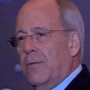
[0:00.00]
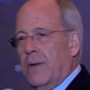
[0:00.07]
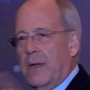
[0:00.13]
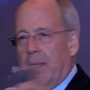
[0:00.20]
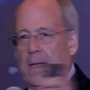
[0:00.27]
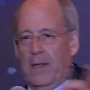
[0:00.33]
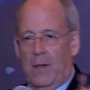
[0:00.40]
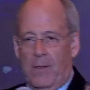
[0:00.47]
uh,
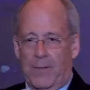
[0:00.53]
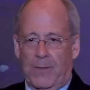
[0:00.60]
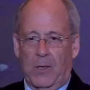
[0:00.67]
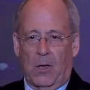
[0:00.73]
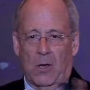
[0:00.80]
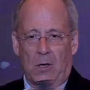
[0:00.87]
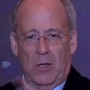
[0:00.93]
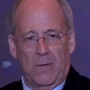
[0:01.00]
health,
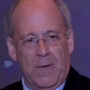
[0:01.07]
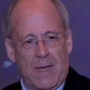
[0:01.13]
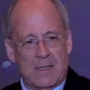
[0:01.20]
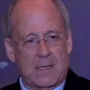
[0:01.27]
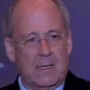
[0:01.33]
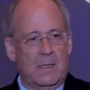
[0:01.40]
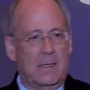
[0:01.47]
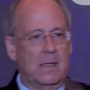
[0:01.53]

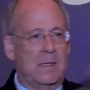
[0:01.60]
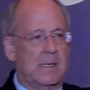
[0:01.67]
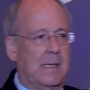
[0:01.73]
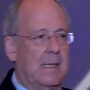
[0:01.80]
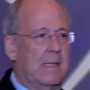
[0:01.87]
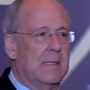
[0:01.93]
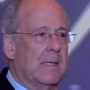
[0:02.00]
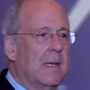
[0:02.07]
cardiovascular
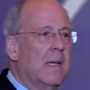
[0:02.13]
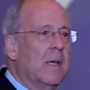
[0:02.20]
disease,